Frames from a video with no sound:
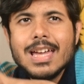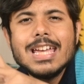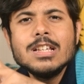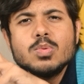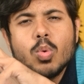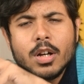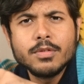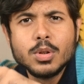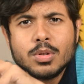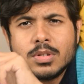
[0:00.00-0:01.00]
is one
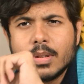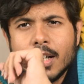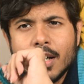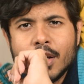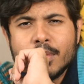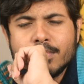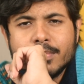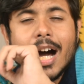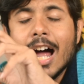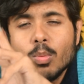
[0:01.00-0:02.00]
of those, are
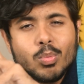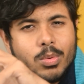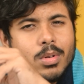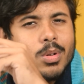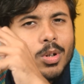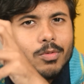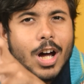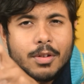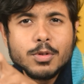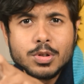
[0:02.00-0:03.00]

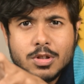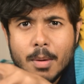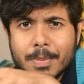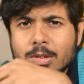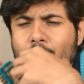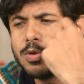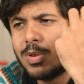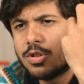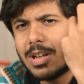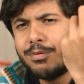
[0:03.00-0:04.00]
one of those topics which
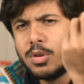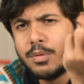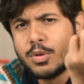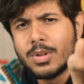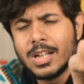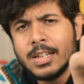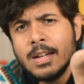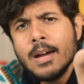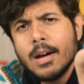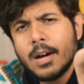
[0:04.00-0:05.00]
if you really